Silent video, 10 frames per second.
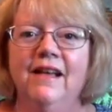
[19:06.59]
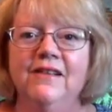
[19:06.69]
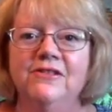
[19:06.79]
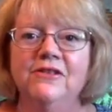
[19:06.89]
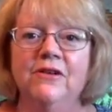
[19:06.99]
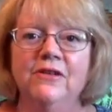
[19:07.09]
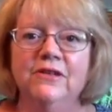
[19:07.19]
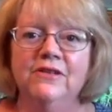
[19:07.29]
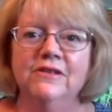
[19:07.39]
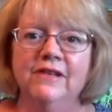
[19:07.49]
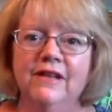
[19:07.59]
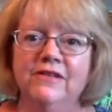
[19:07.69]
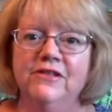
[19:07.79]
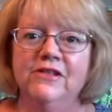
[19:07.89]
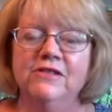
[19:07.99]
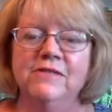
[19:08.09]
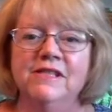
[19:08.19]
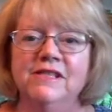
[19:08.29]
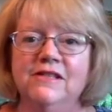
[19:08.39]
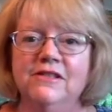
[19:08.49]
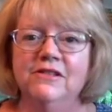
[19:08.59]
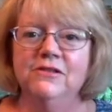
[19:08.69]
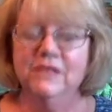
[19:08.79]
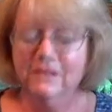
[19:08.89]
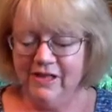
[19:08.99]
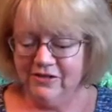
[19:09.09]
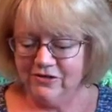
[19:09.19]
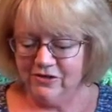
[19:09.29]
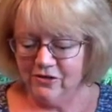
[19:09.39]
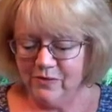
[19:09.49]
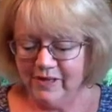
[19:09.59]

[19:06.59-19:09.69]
So there's a lot of adjustments to do as you go.